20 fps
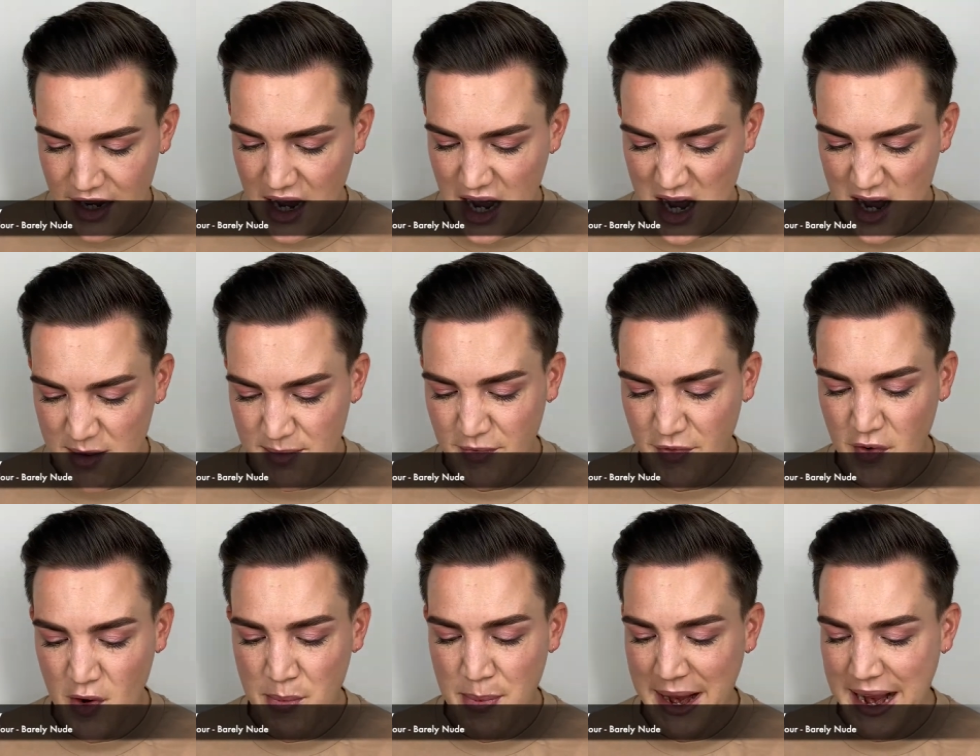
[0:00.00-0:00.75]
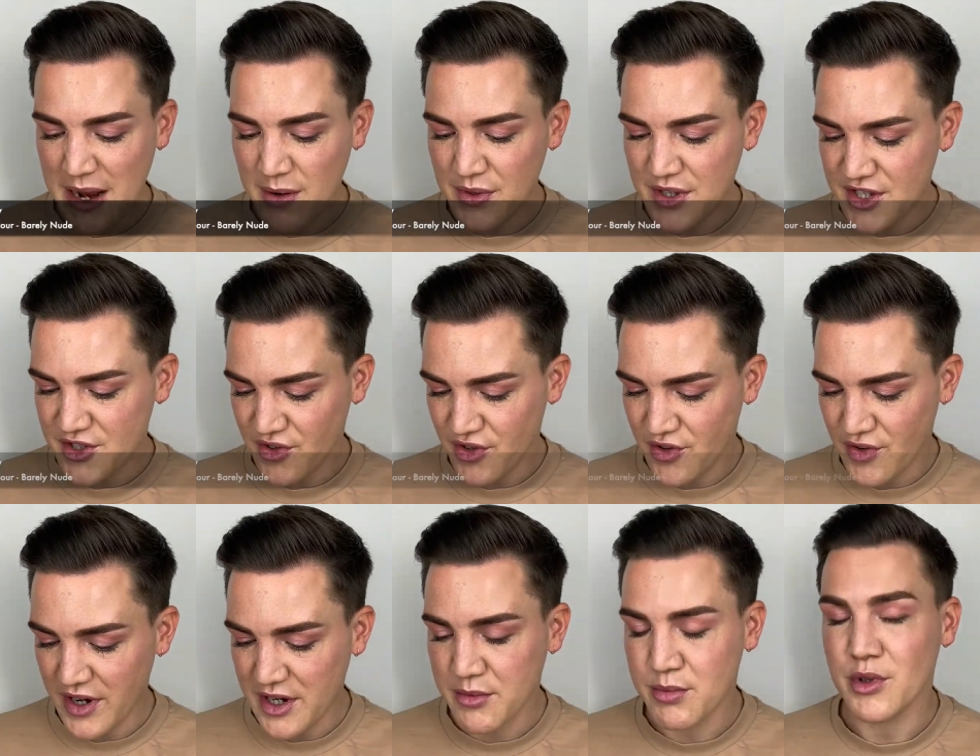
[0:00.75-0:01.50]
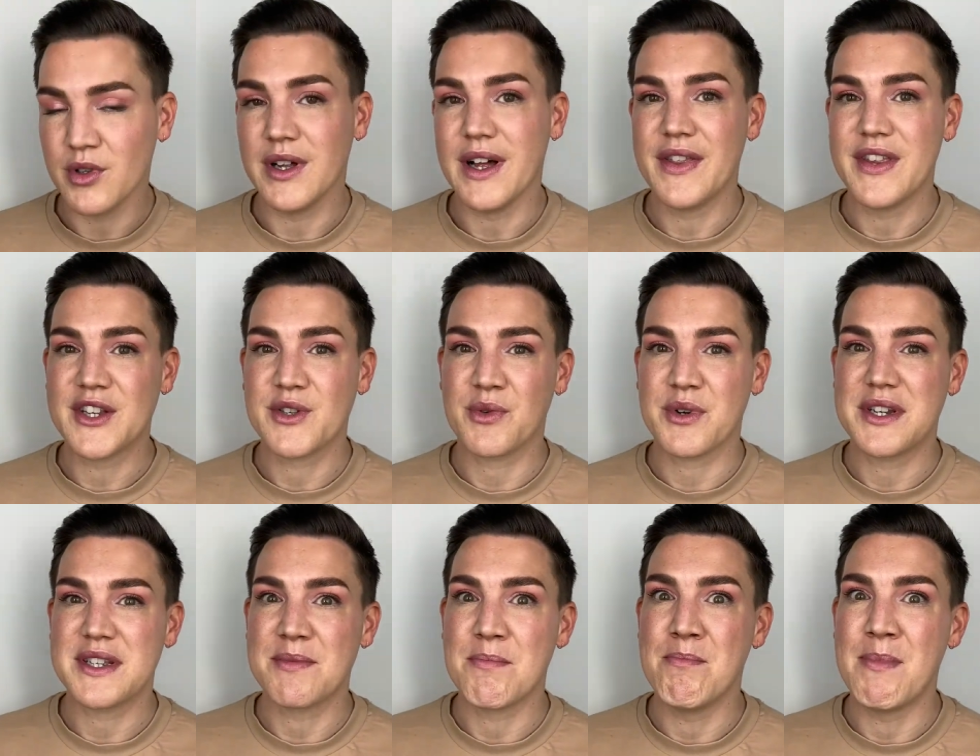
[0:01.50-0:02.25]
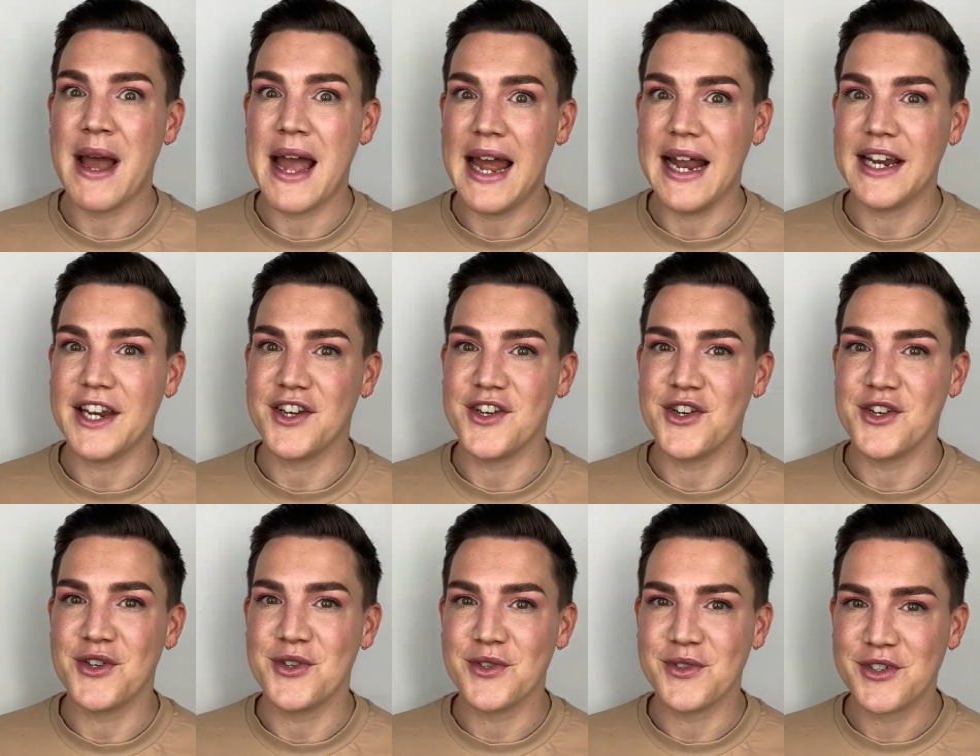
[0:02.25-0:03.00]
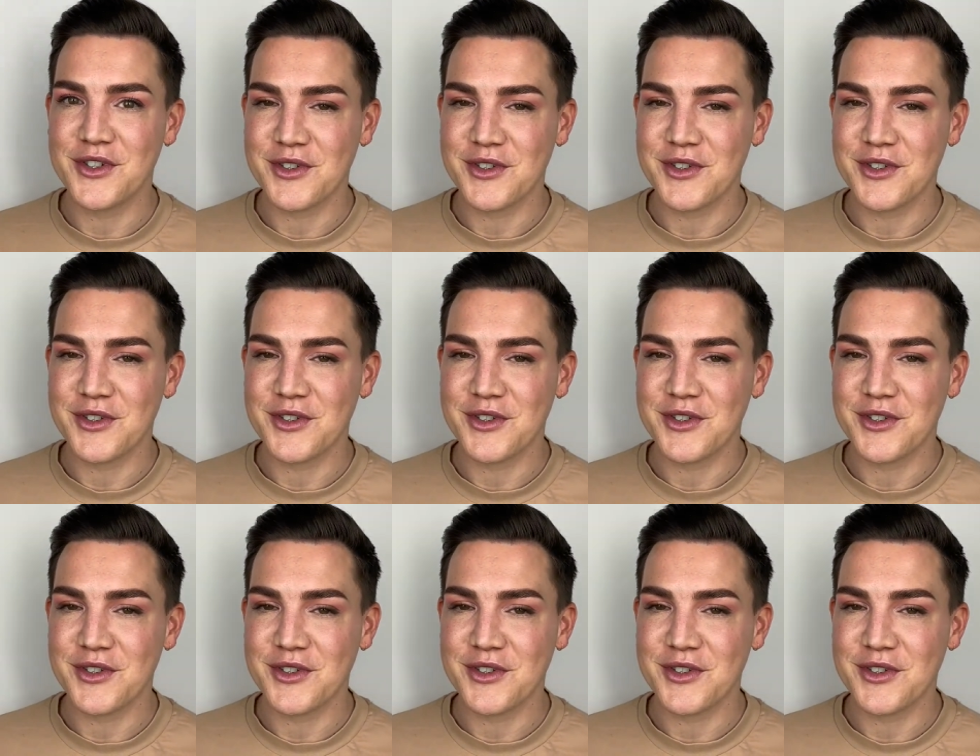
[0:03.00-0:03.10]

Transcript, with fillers: Um, for a pound, these are incredible. And this one is Barely Nude.